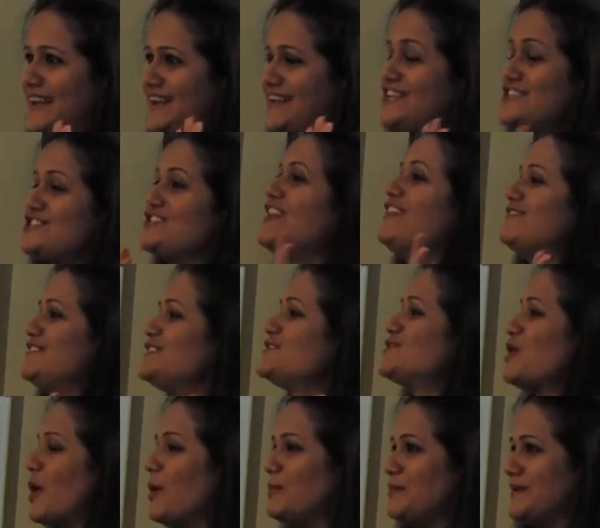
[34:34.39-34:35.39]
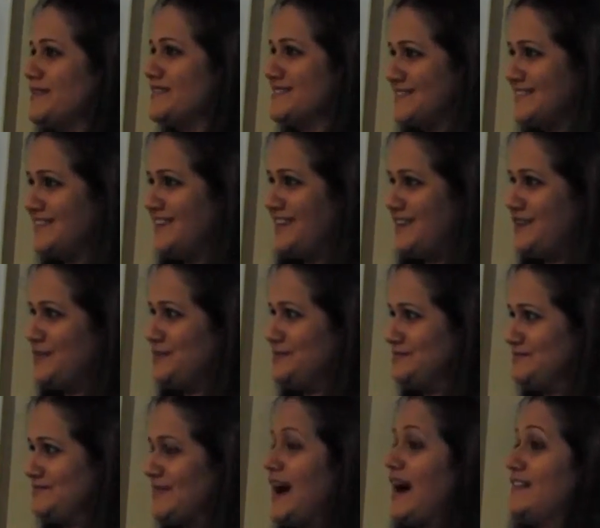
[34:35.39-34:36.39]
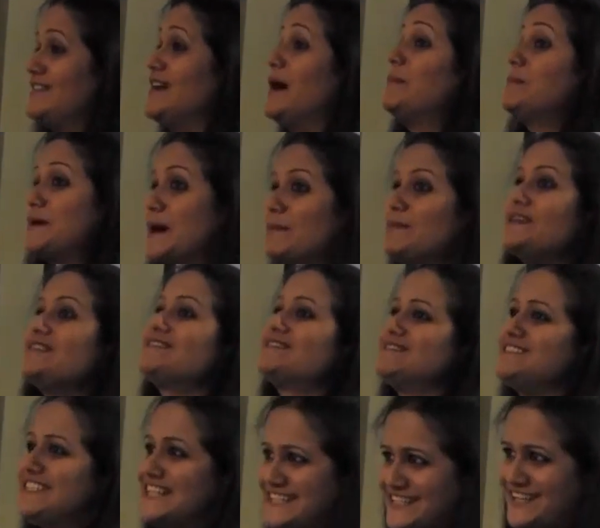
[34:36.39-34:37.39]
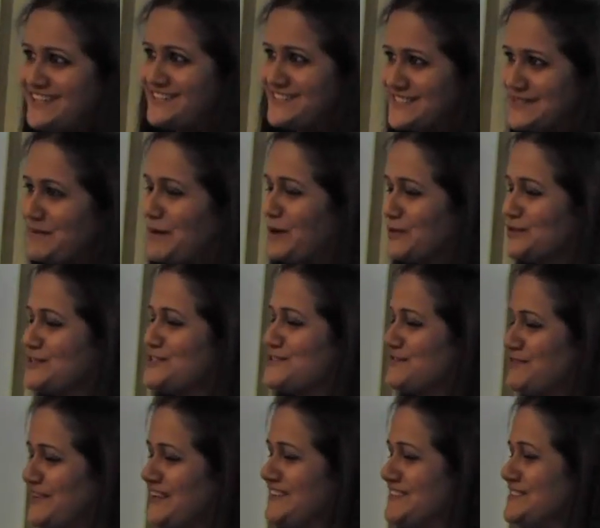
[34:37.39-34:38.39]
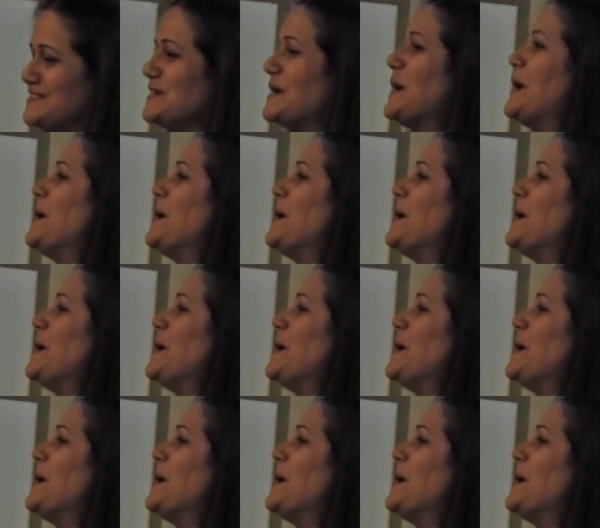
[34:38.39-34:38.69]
each and every topic, uh, the upcoming details about this field.